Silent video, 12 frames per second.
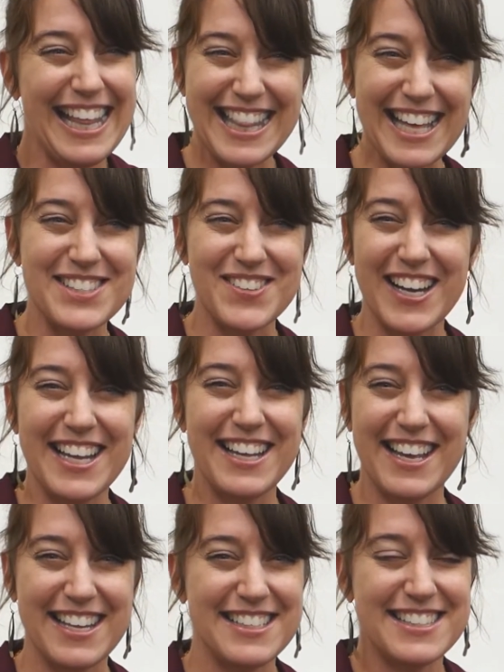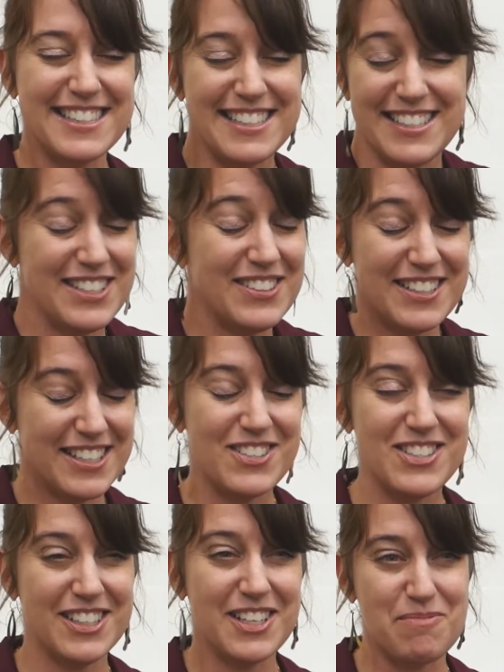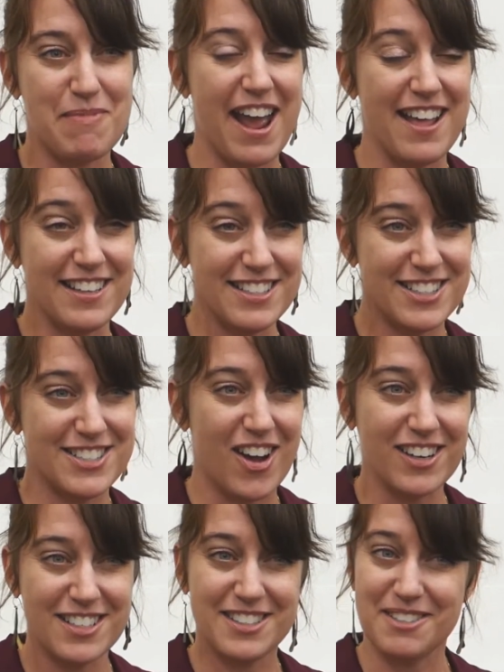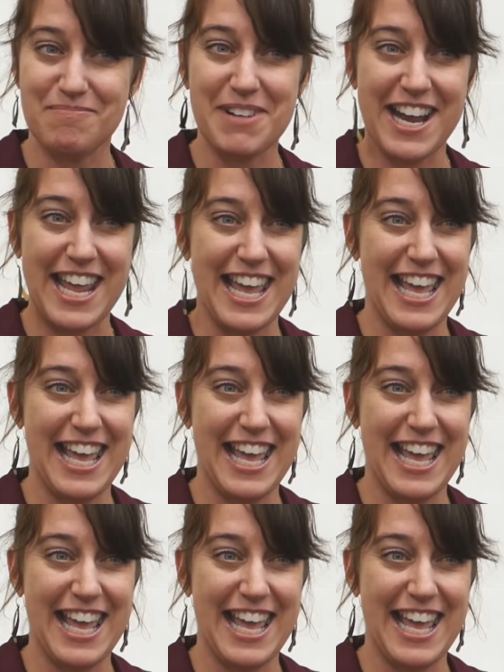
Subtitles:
that's why you should come by, at least talk to somebody.